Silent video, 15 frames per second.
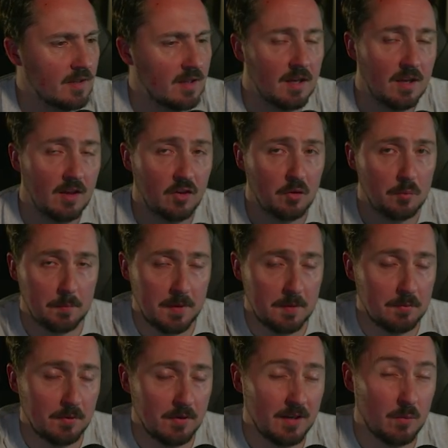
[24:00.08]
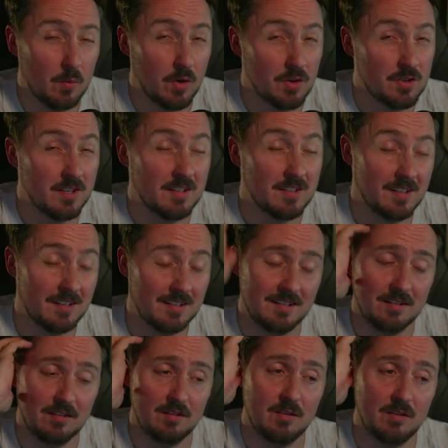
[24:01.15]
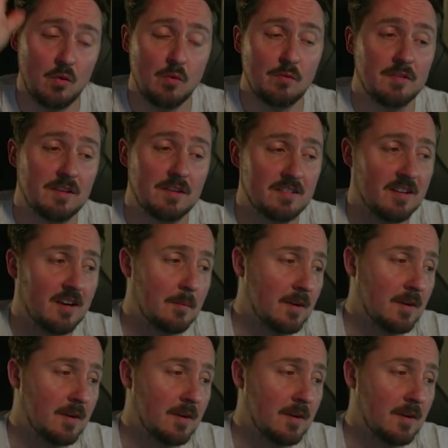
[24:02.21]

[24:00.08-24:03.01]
There'll be people out here watching this, hopefully screaming at the